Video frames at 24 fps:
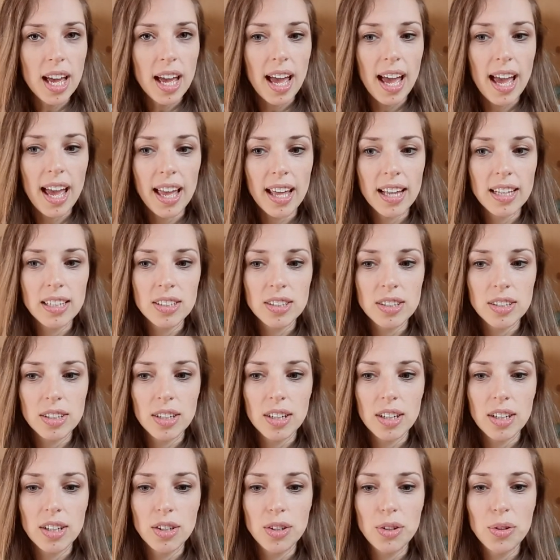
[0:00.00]
and
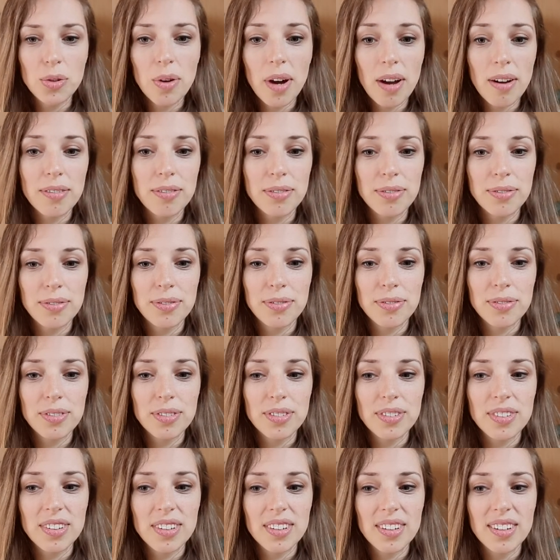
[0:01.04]
you have
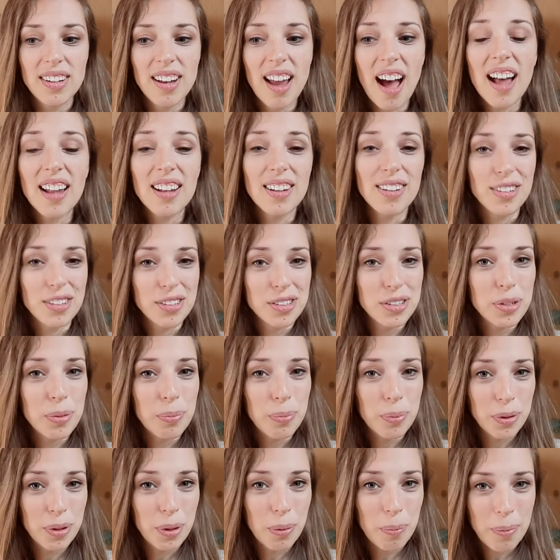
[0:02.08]
not learn to
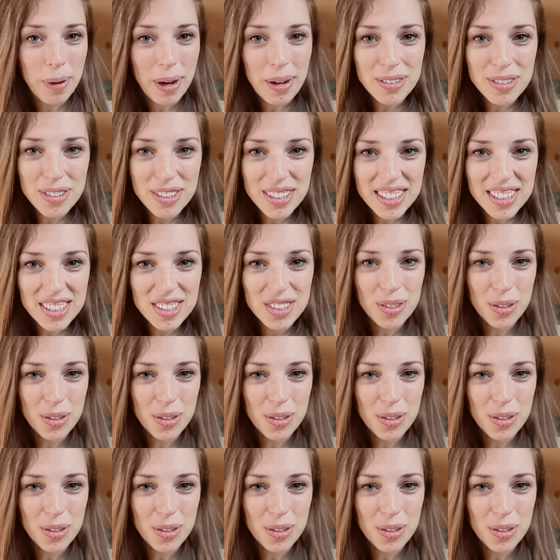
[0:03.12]
put up boundaries,